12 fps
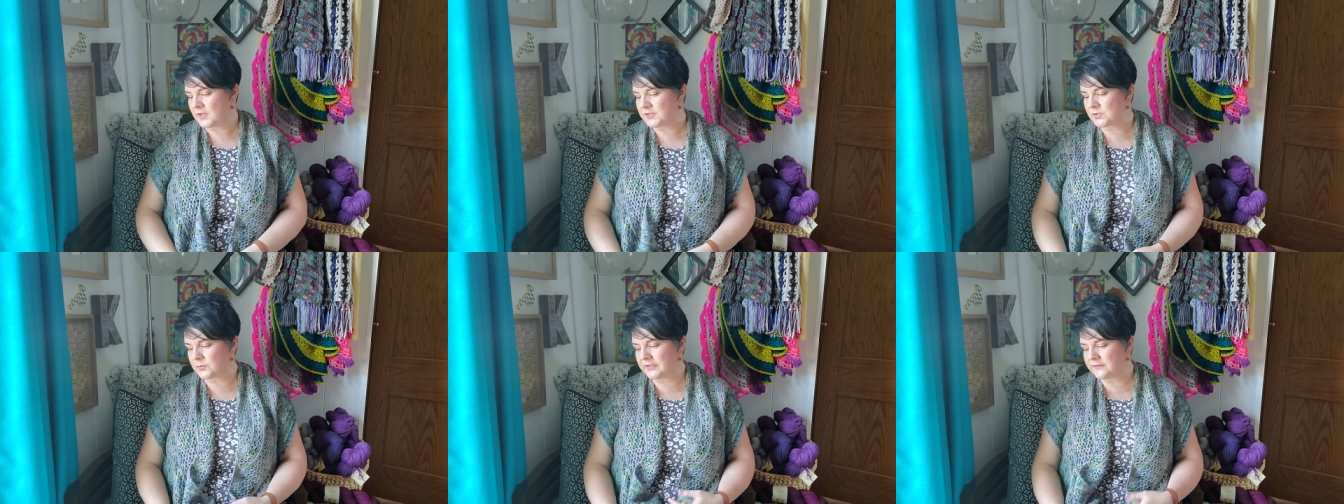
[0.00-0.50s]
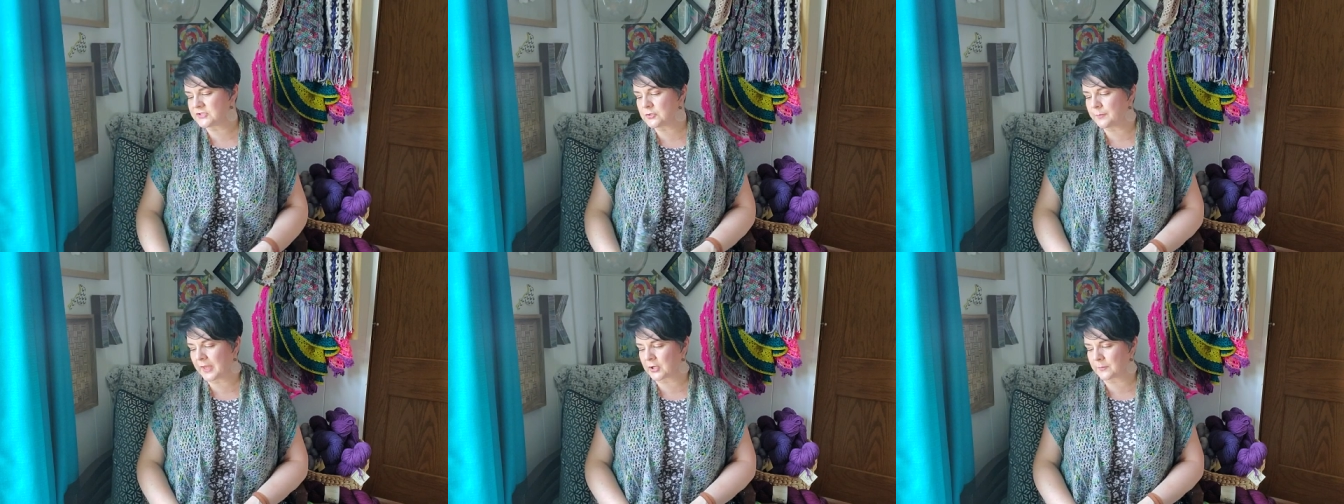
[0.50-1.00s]
So it gives you
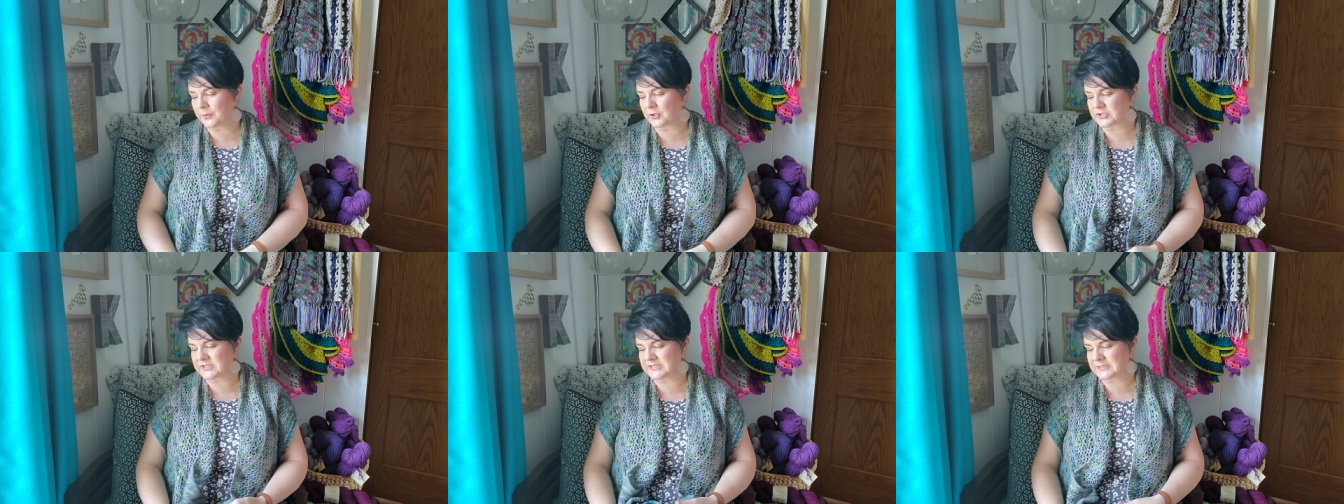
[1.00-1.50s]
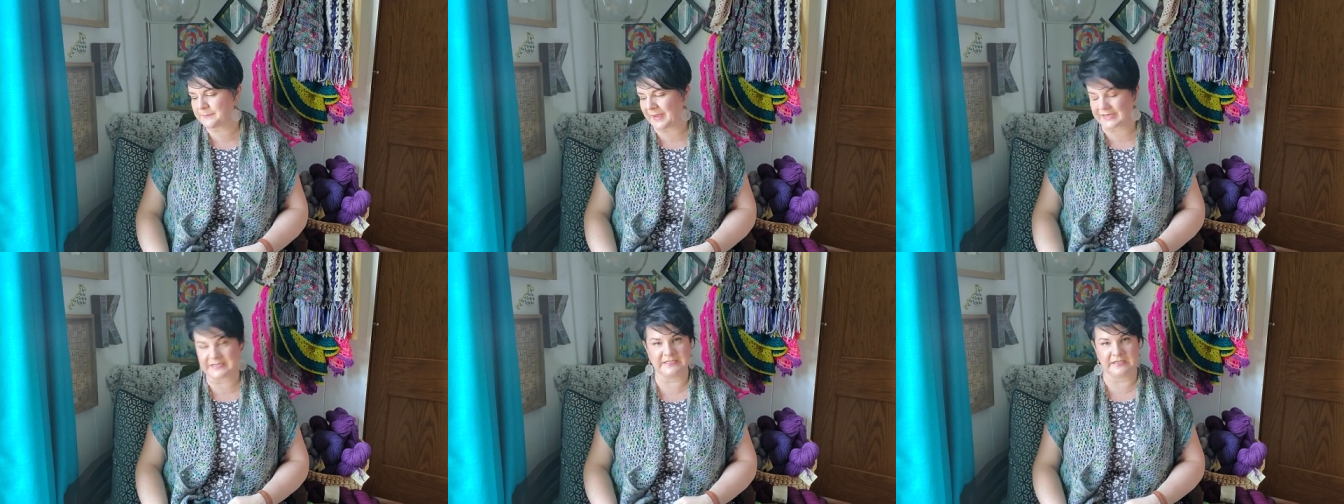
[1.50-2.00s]
better
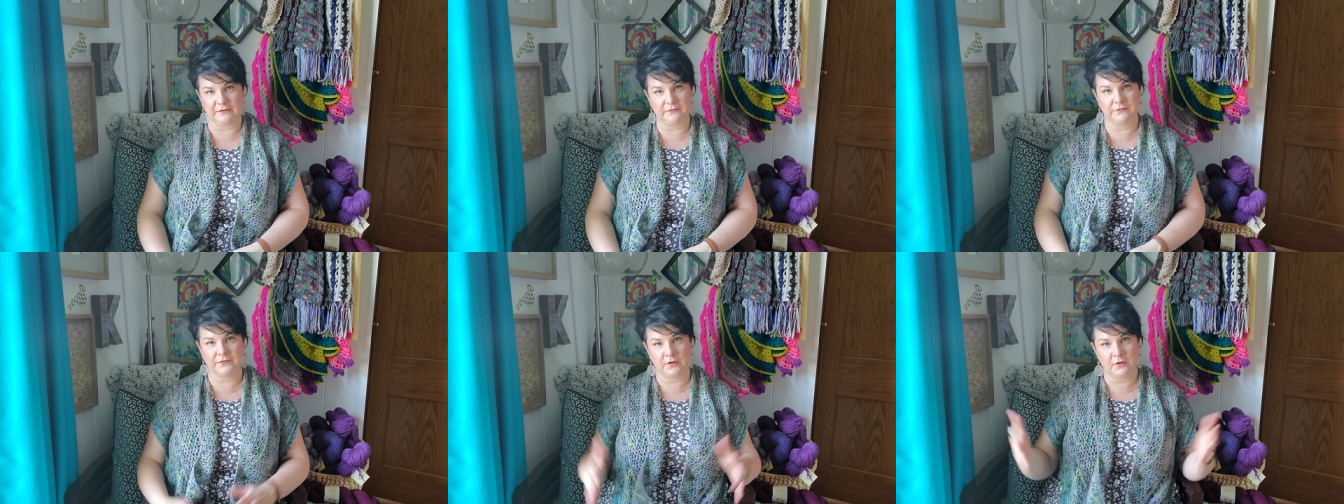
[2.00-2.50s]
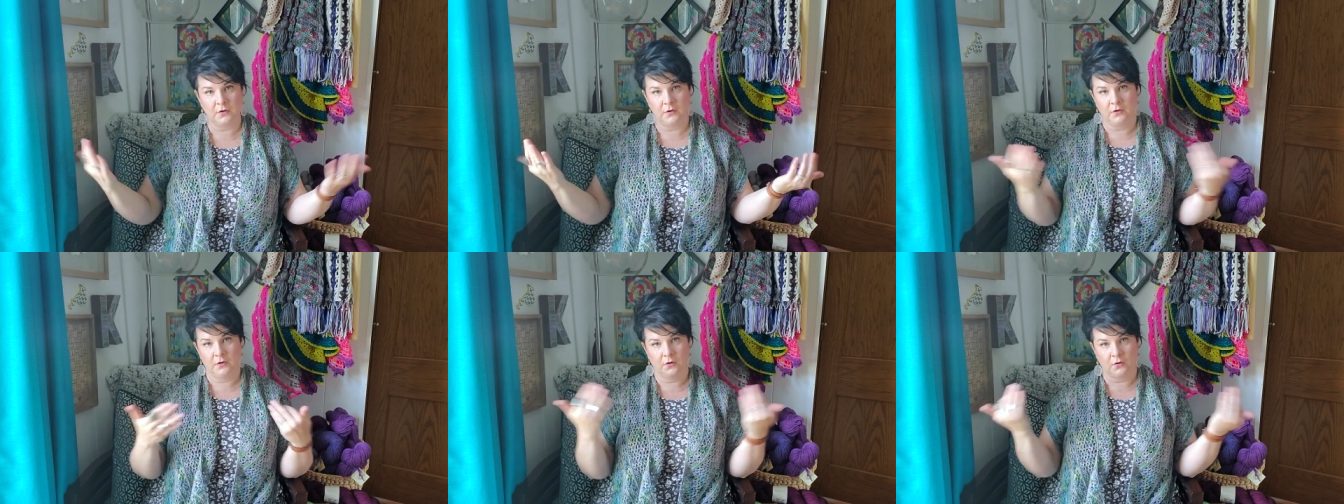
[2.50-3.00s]
perspective
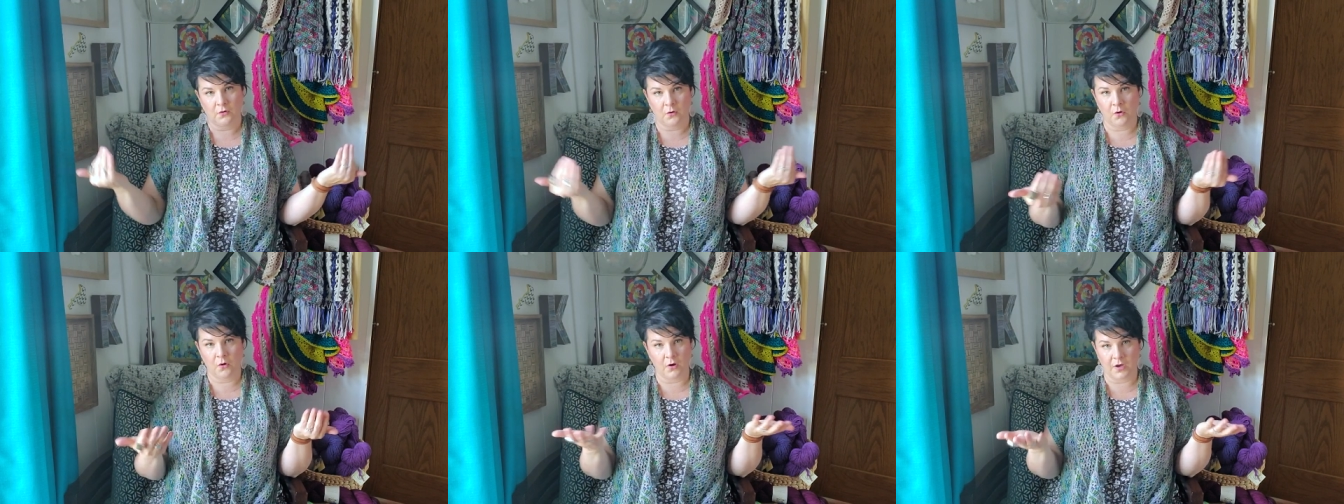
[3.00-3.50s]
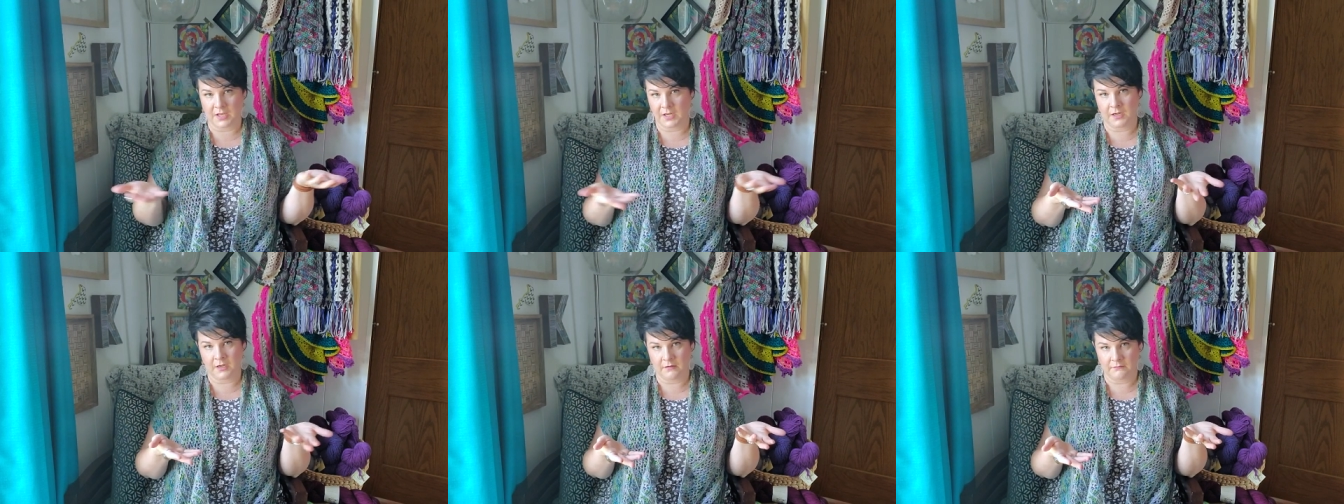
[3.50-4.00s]

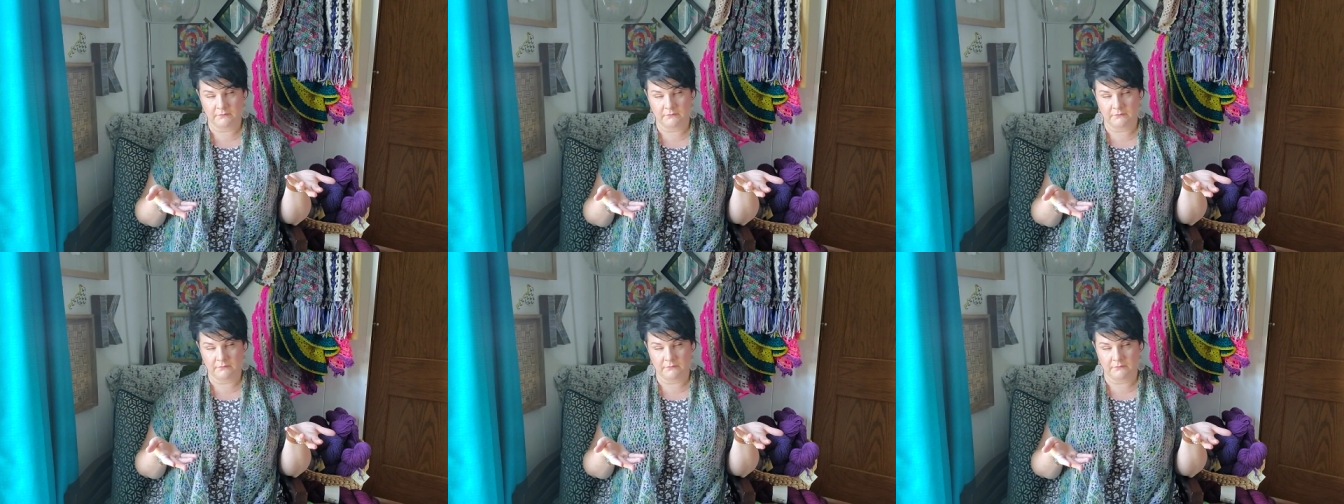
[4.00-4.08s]
on